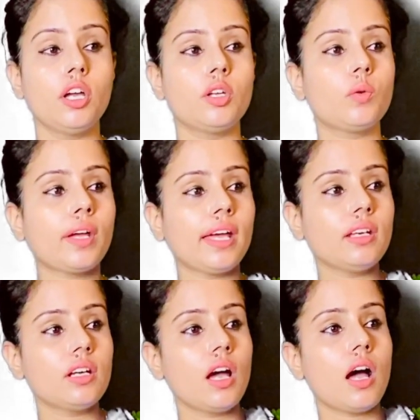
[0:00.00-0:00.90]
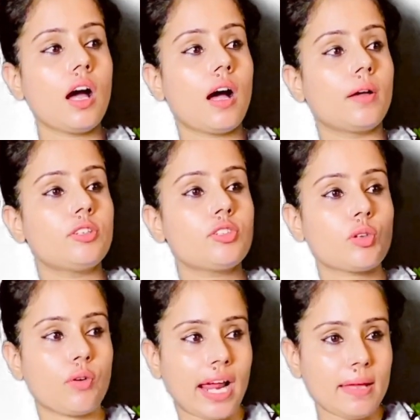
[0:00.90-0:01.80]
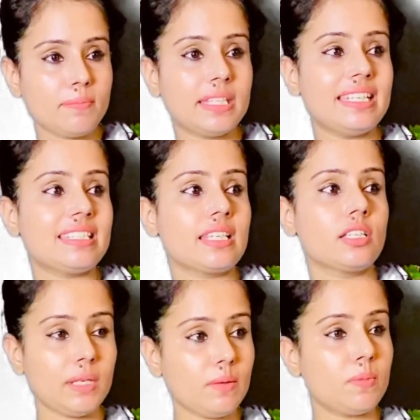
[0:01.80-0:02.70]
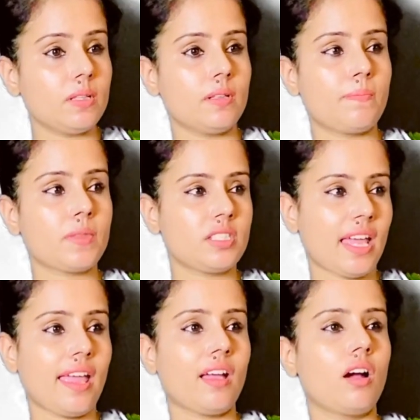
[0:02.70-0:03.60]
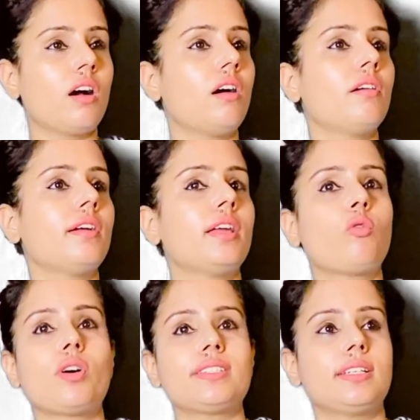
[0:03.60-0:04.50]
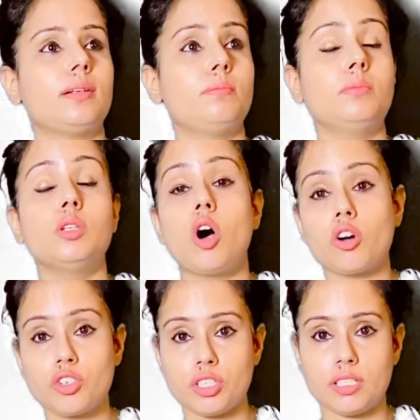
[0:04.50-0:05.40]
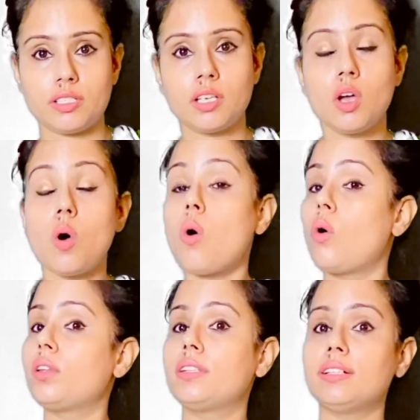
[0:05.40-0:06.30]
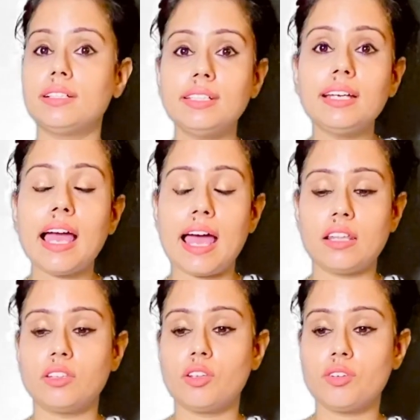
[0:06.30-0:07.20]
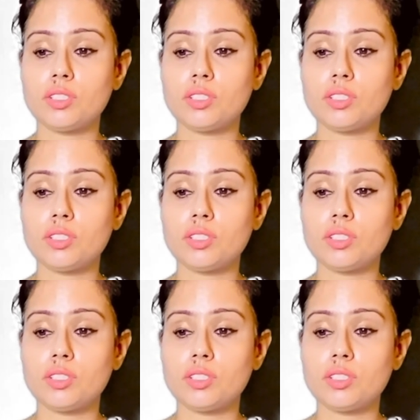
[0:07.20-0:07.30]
You can describe these people saying, it was obnoxious. On the other hand, there is a